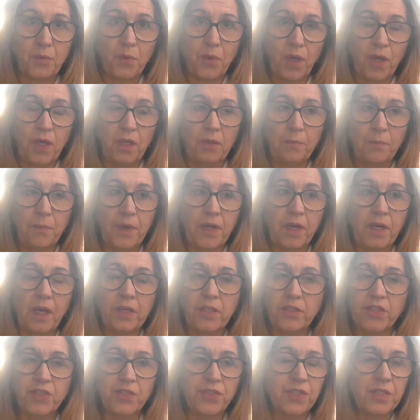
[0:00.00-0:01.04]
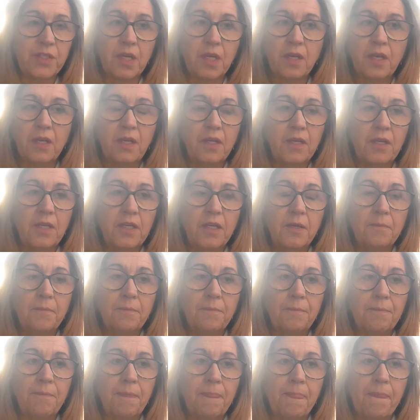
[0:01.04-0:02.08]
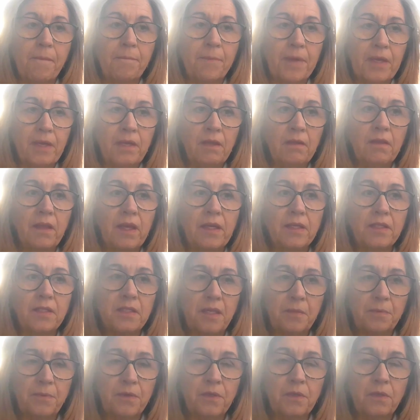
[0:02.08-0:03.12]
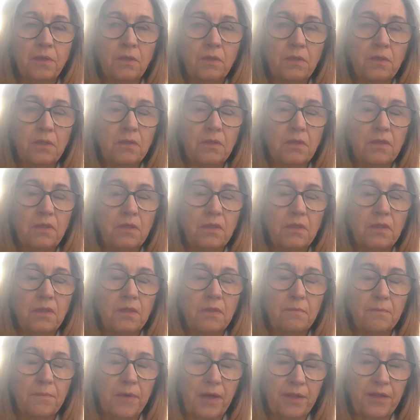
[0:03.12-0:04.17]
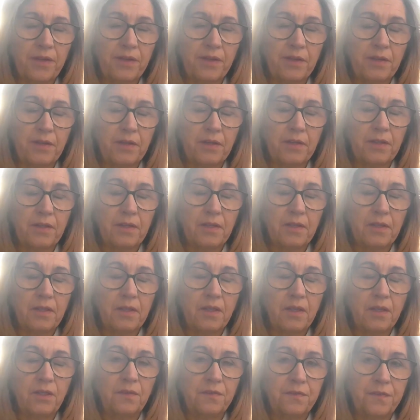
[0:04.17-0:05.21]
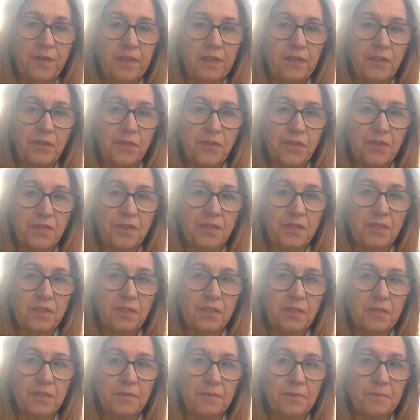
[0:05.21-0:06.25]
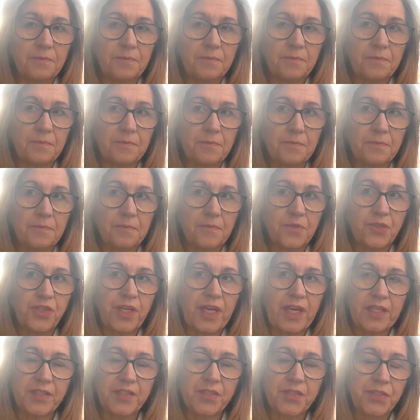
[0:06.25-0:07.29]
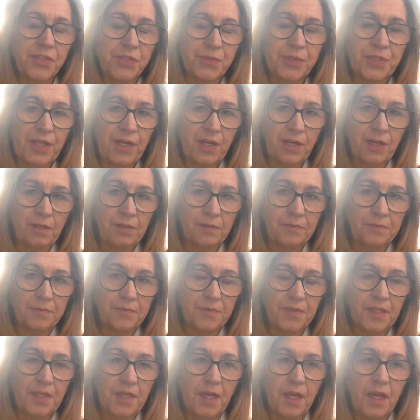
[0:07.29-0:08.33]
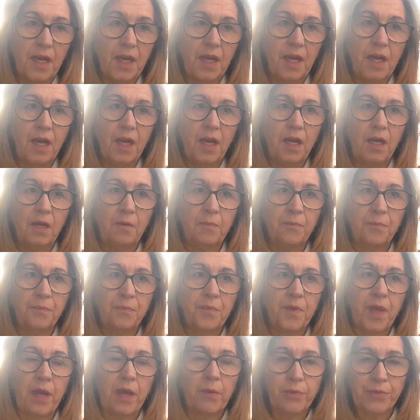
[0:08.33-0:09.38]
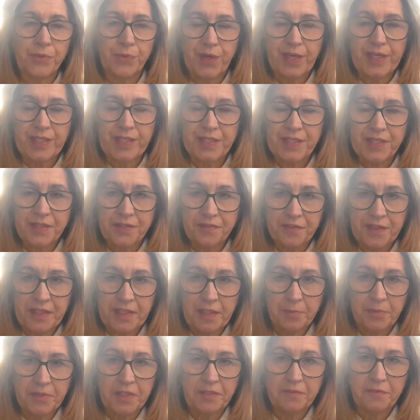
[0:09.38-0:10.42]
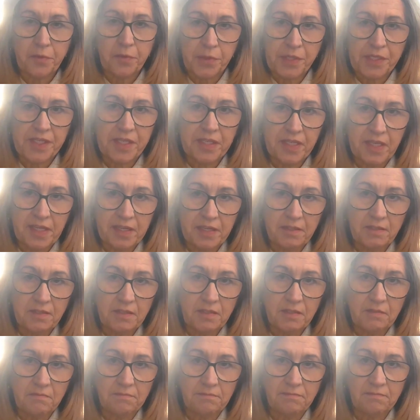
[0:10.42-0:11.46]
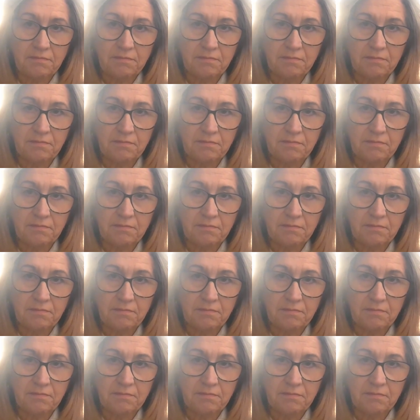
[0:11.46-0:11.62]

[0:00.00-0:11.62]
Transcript: for one, but I just being that typical mother who feels she has to do it all. Um, I was raised in a family of 14 kids.